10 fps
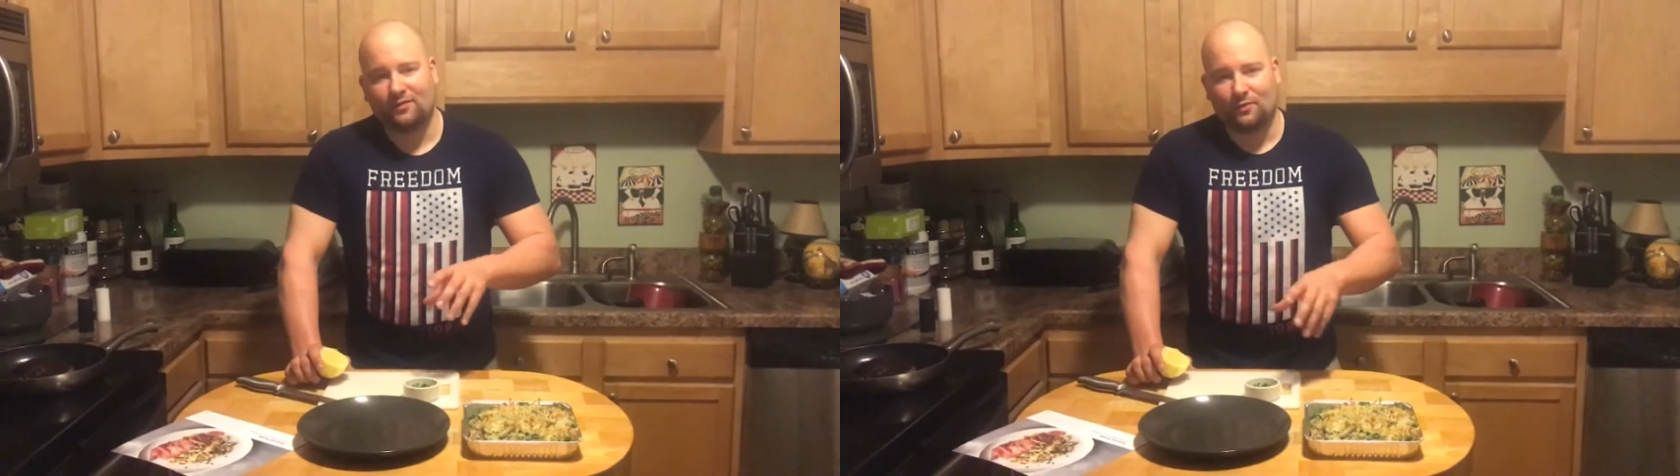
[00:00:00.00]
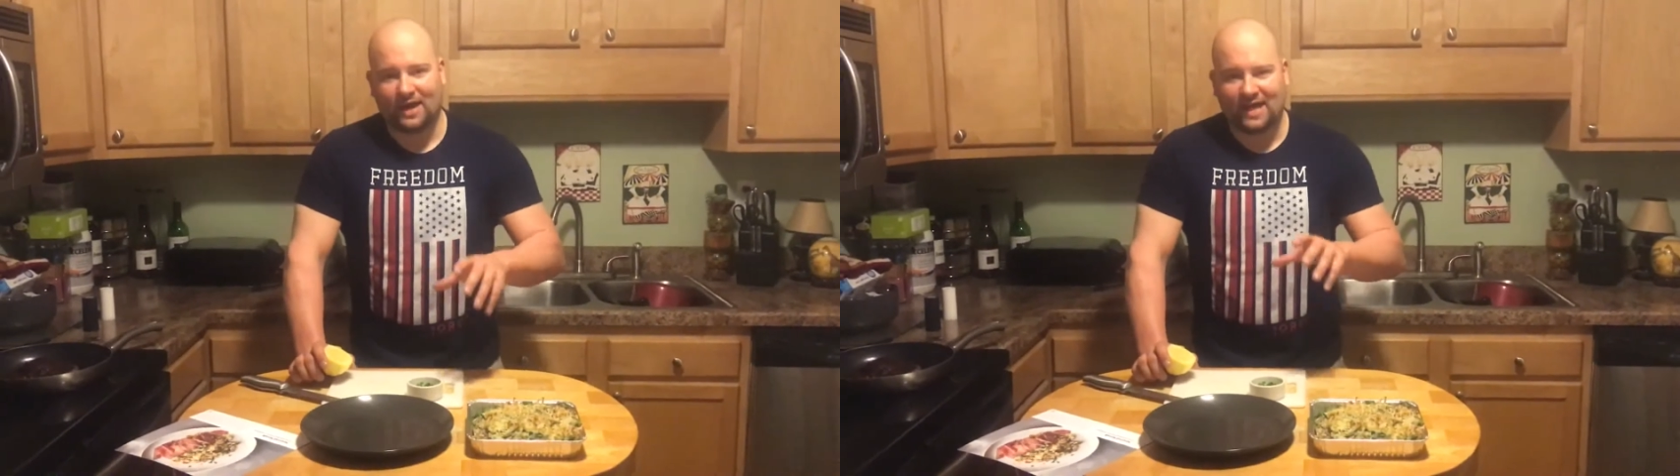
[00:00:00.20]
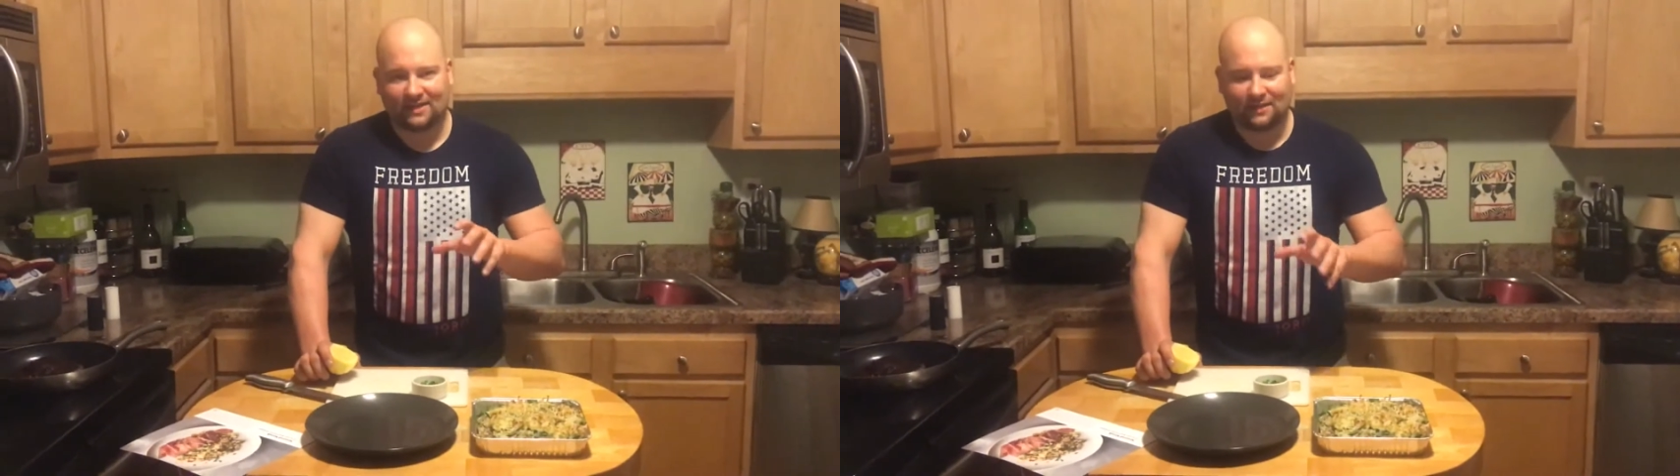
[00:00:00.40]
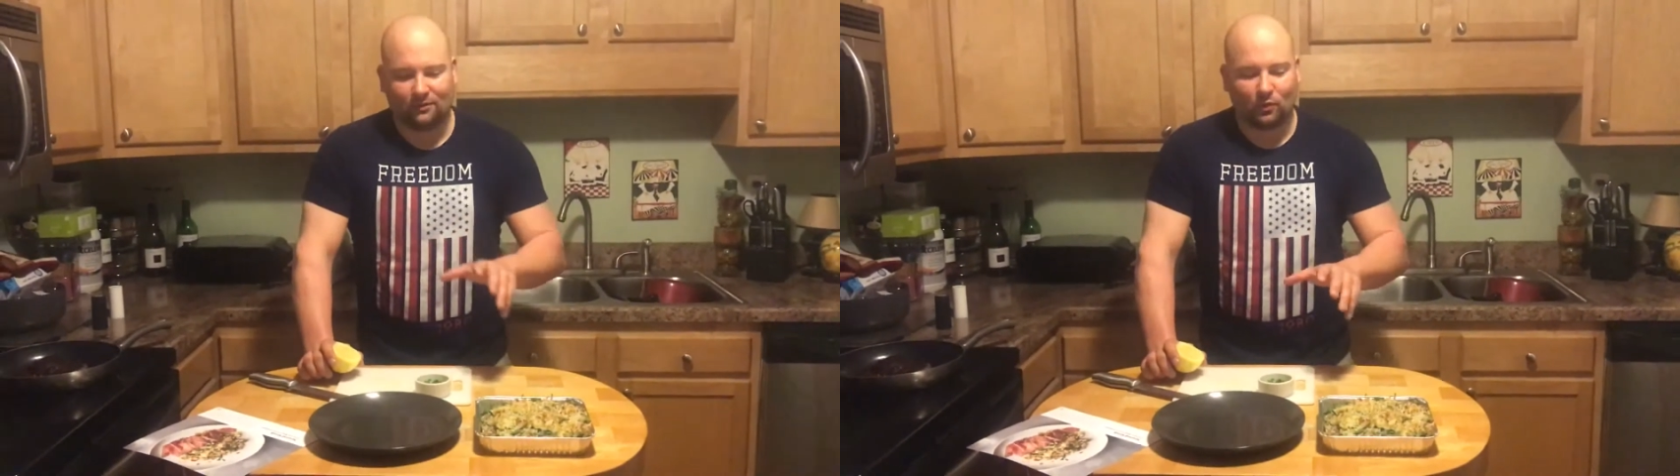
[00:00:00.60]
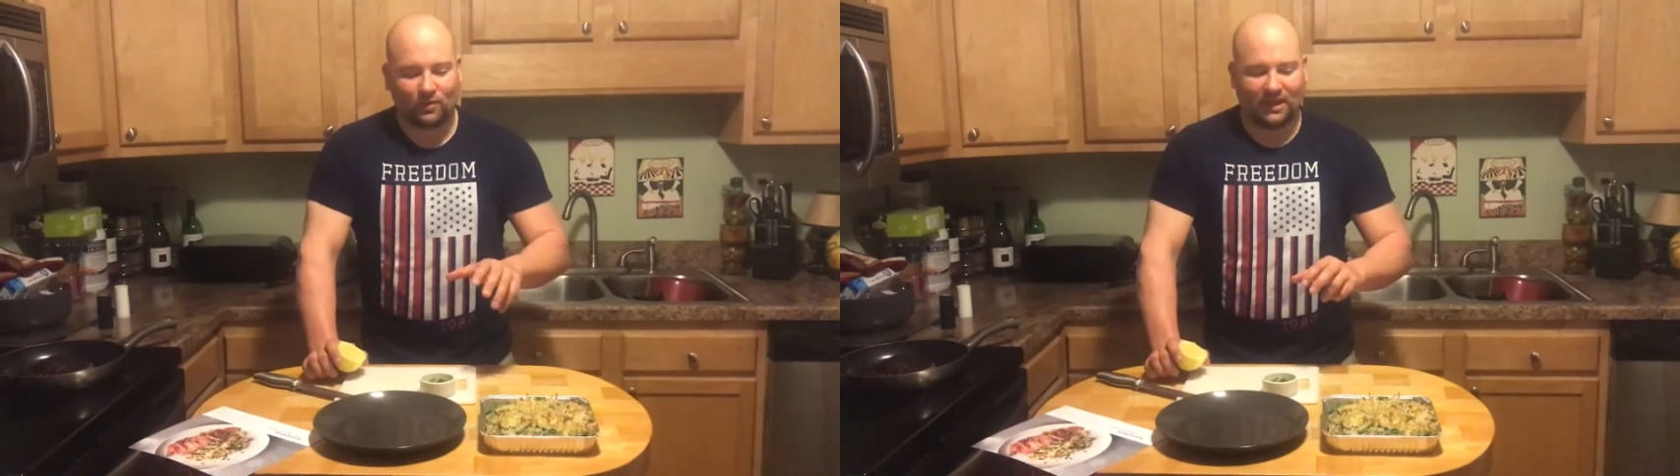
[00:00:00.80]
You want to add a
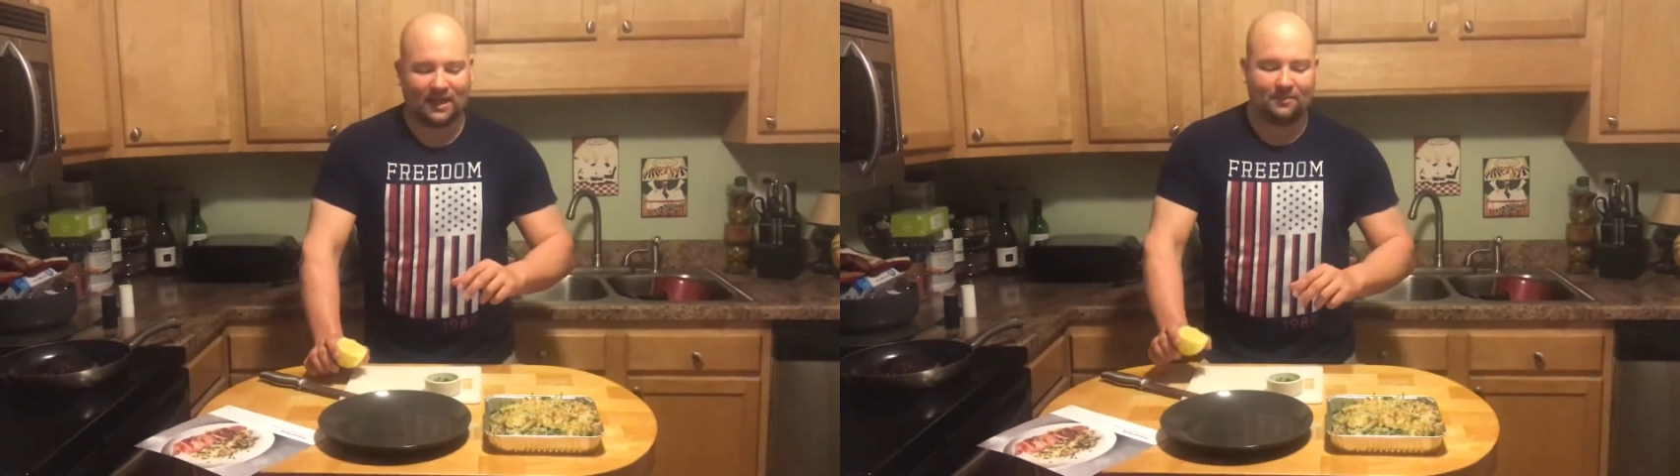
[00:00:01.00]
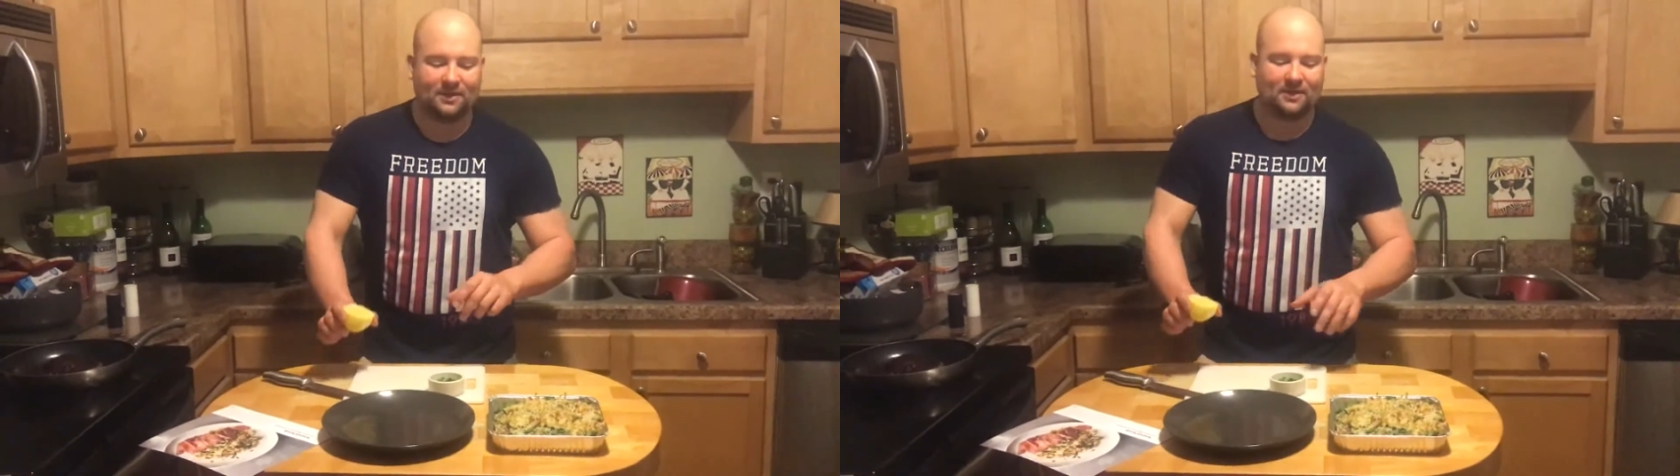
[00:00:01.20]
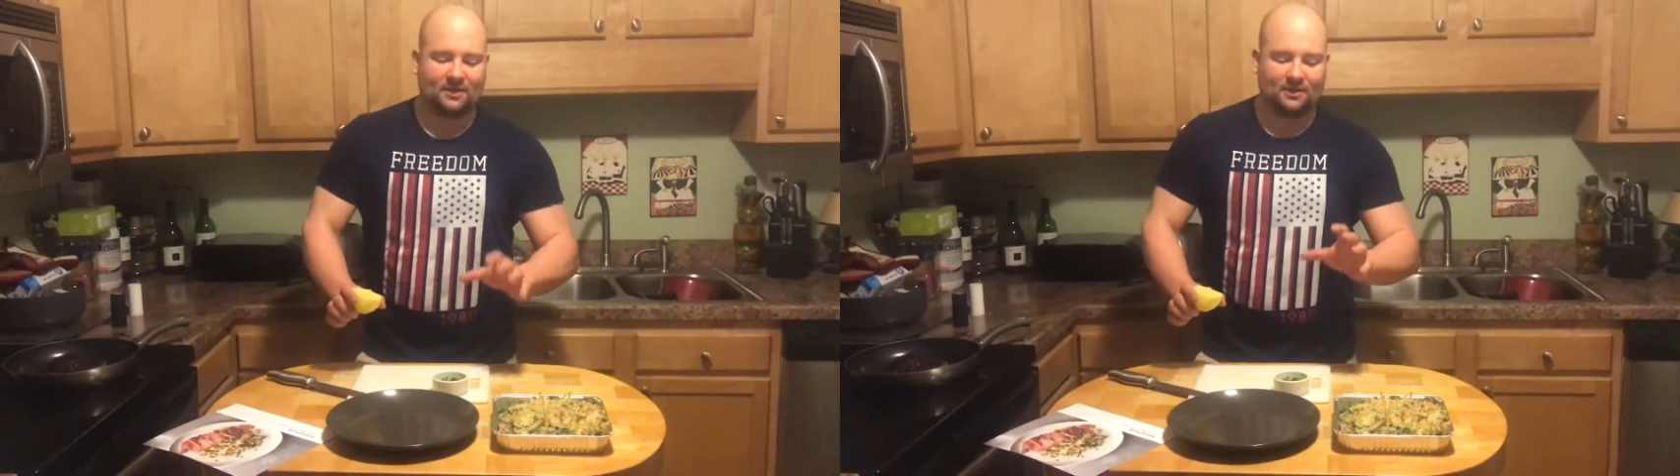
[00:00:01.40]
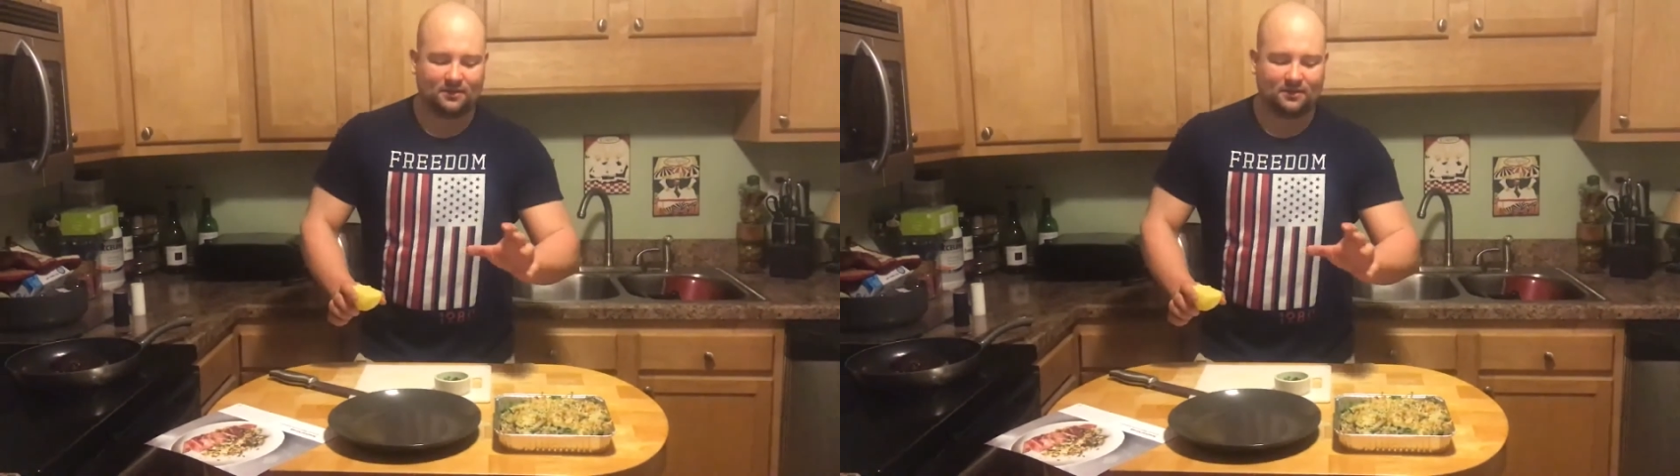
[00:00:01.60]
little more lemon